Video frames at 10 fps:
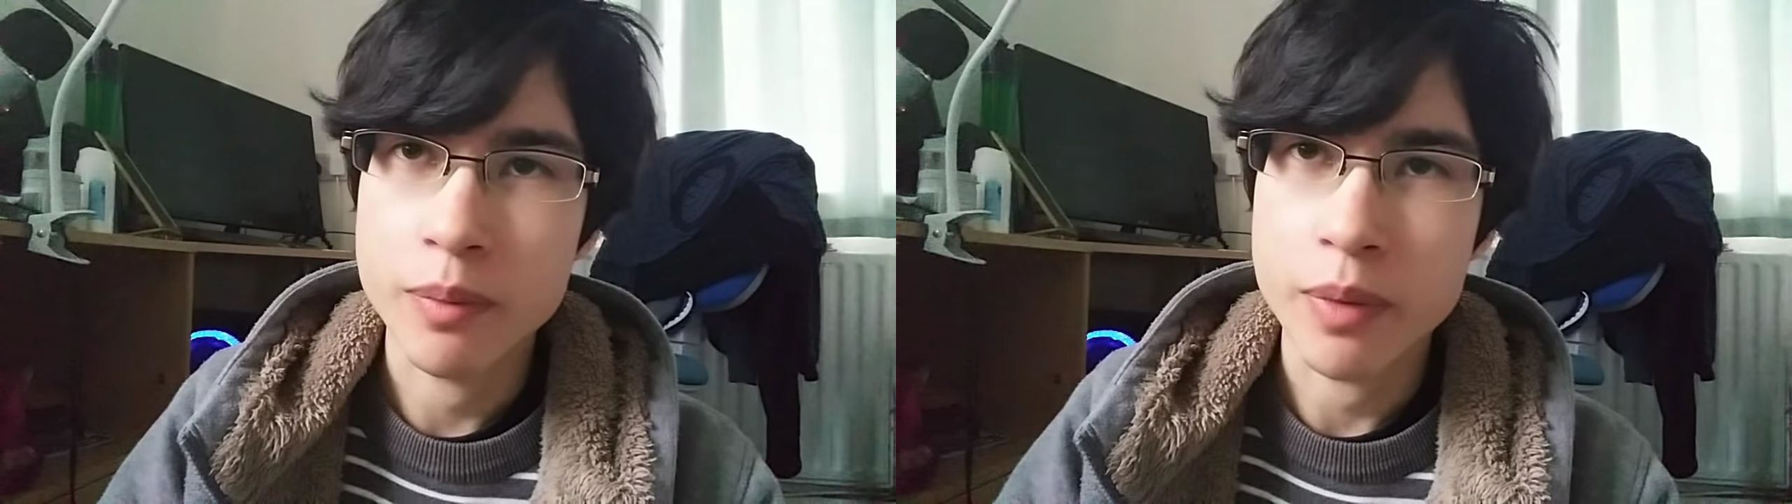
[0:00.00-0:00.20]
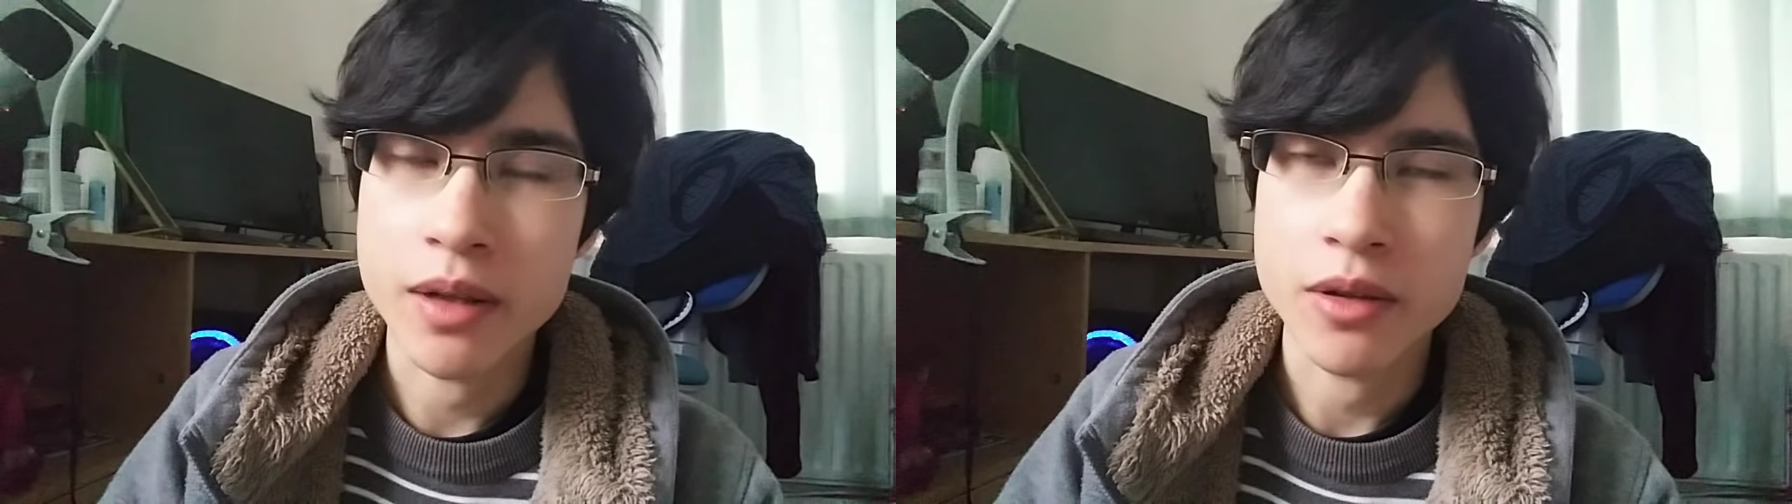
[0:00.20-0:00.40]

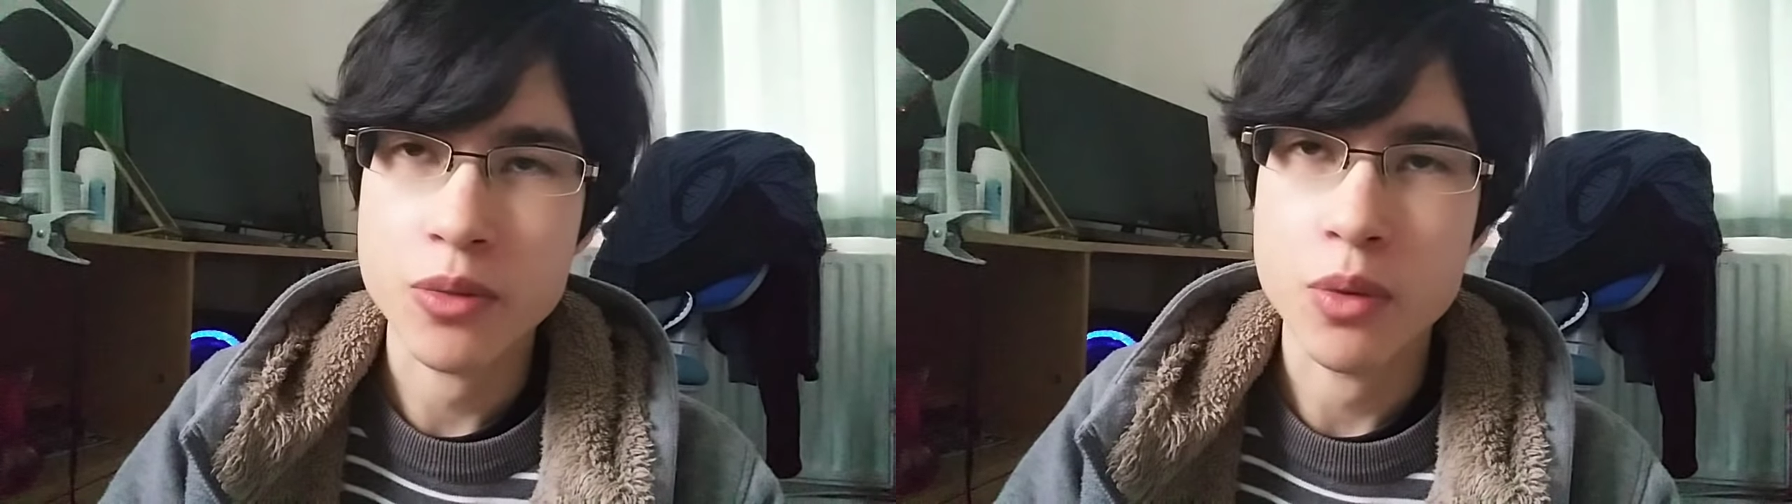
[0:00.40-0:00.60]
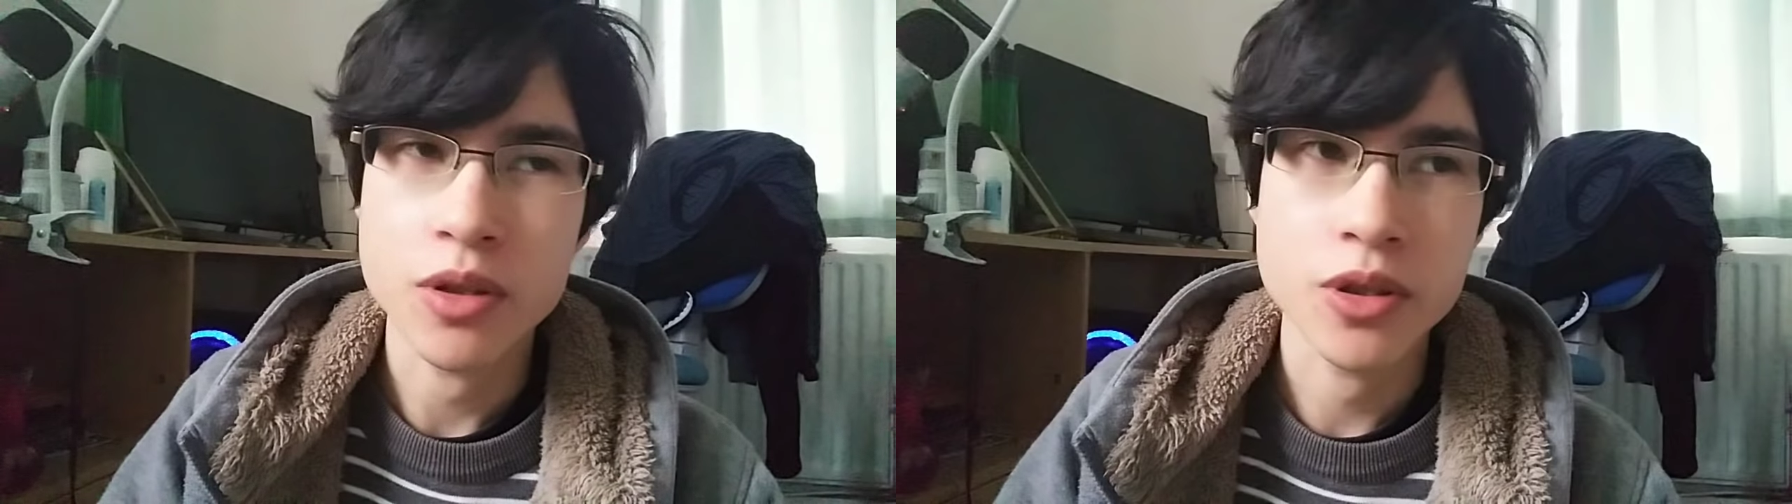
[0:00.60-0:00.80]
would buy
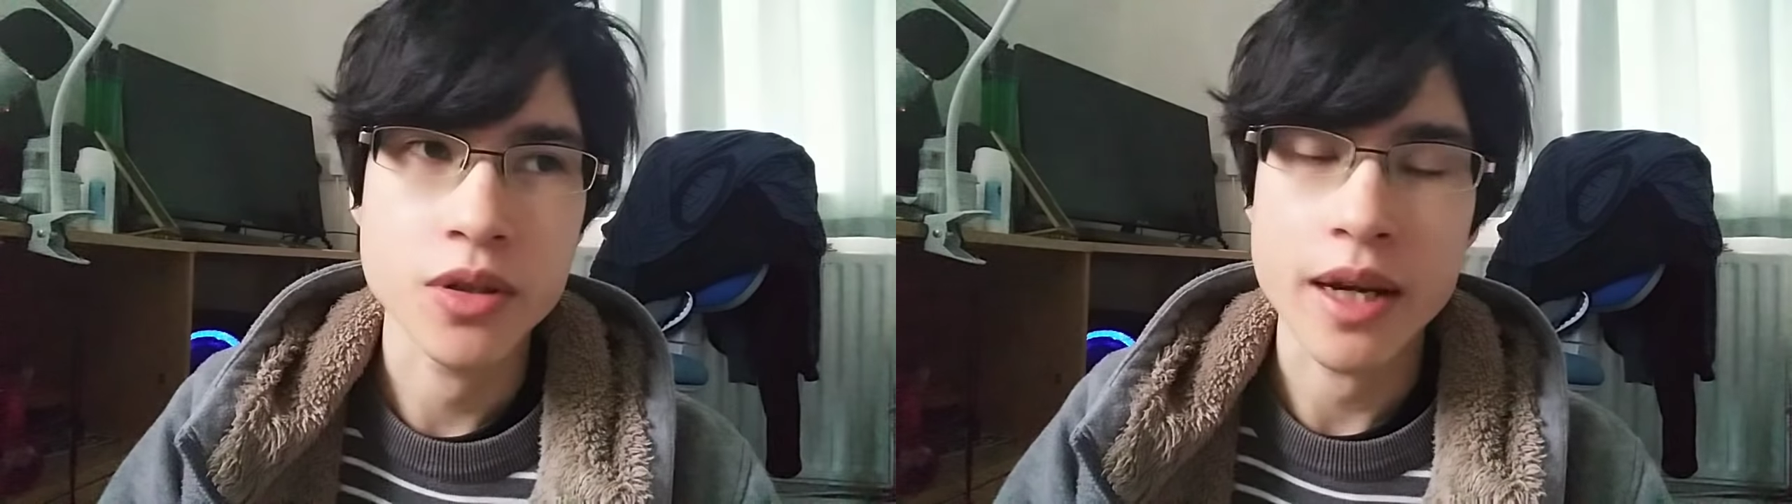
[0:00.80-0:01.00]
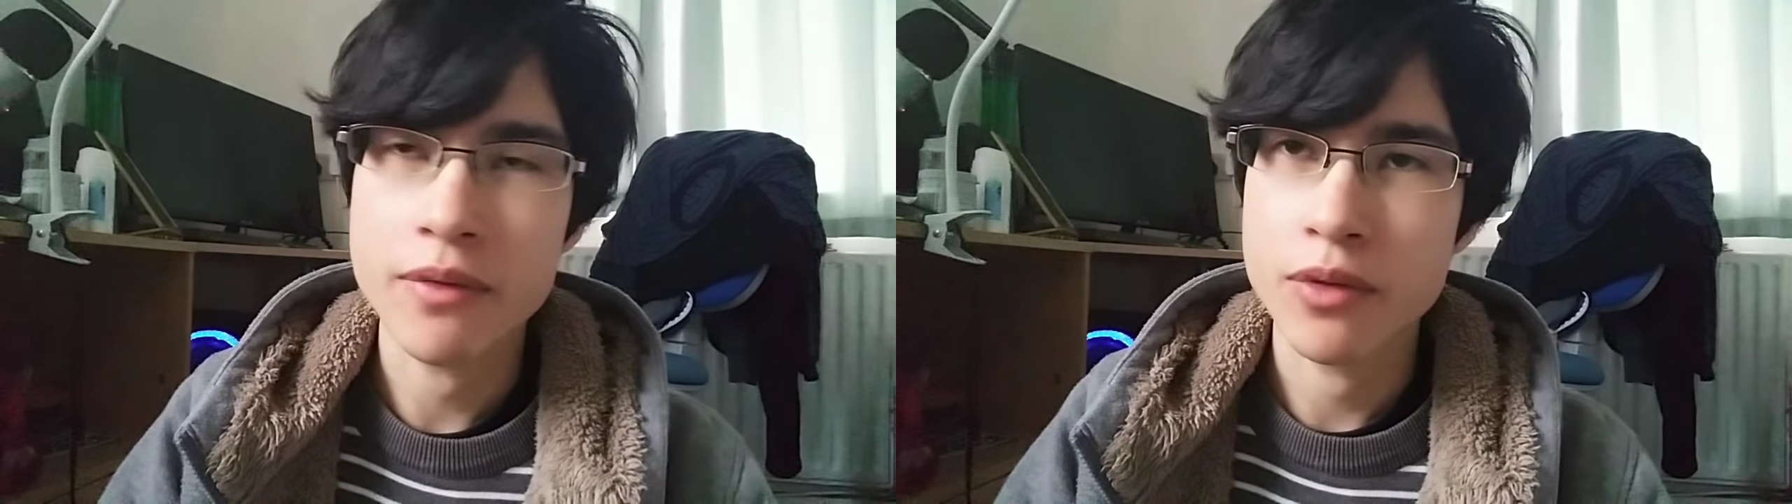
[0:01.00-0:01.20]
those
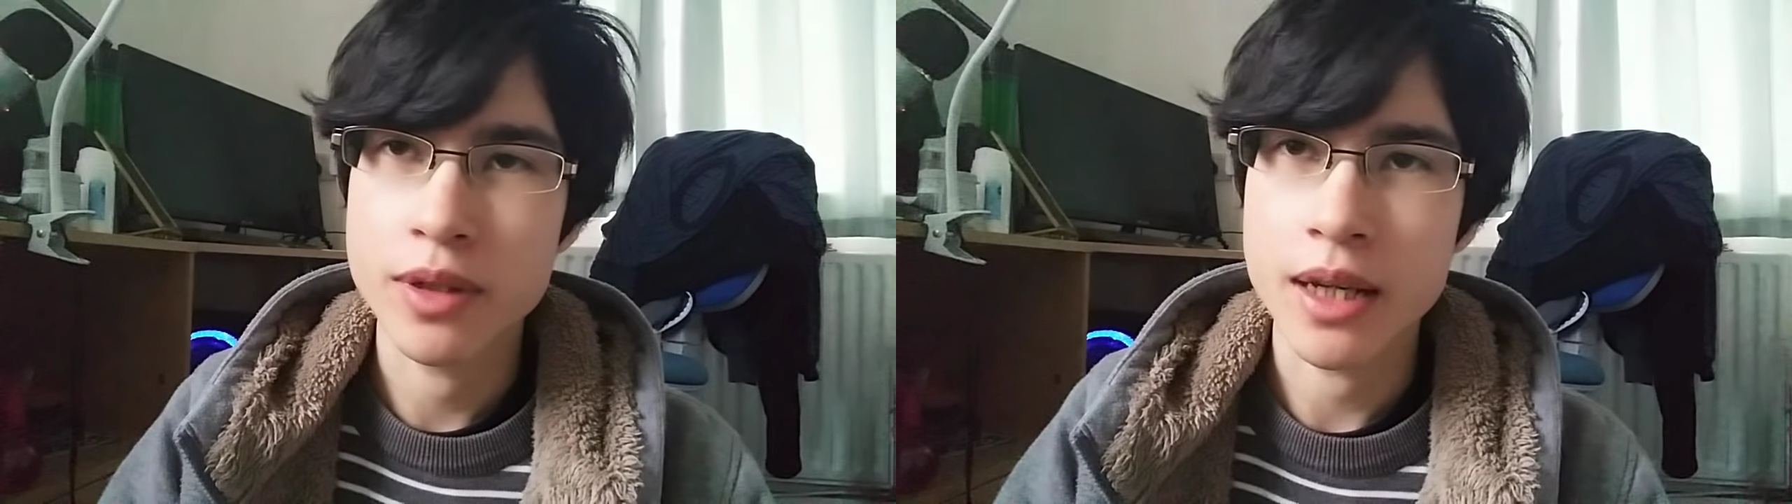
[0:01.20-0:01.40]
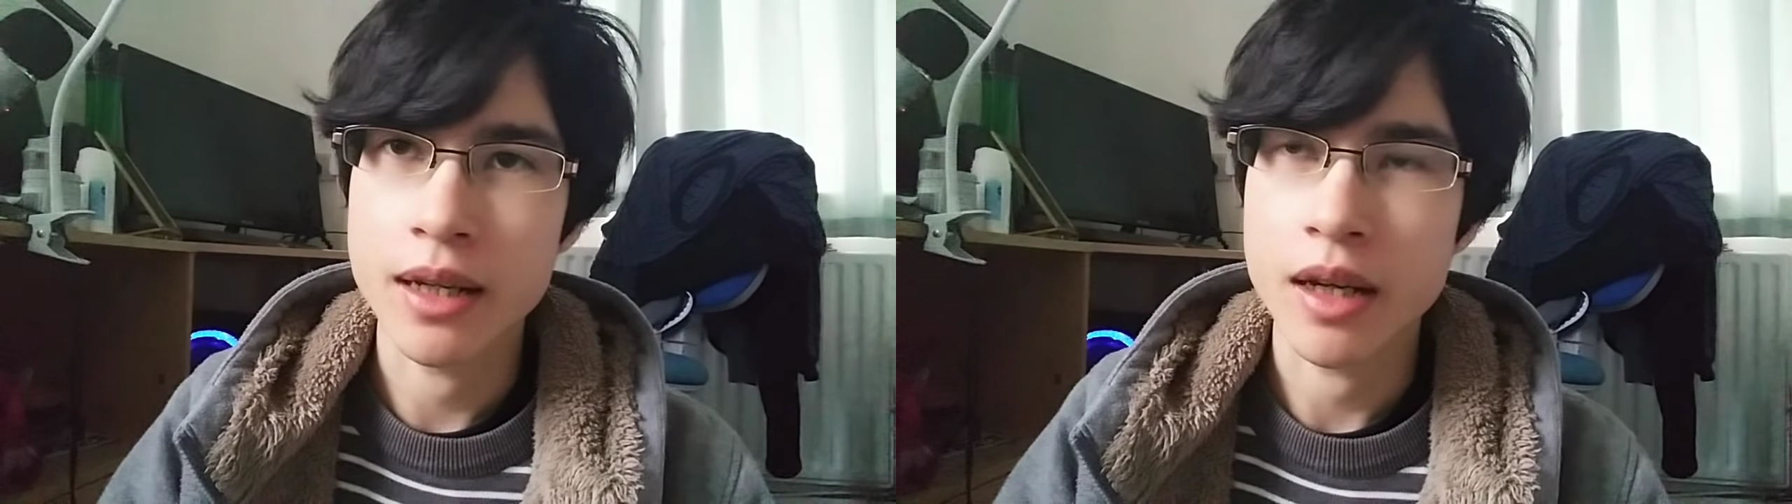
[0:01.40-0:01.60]
watches
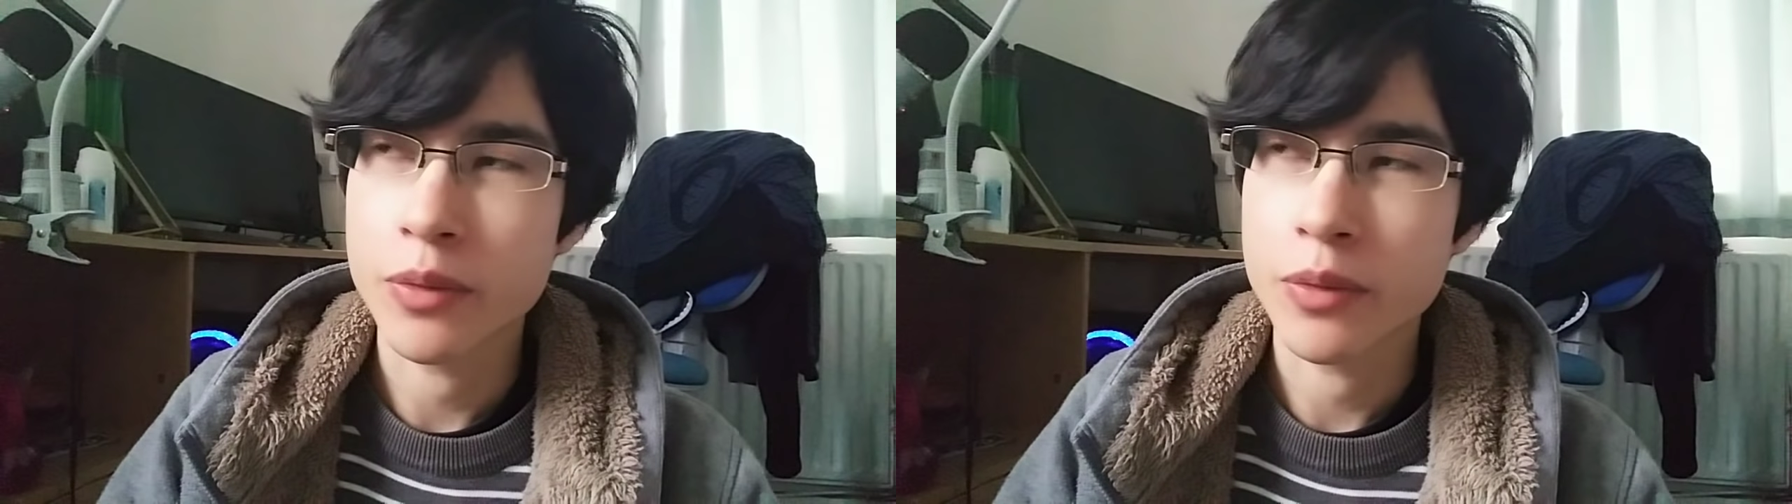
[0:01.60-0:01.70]
every day.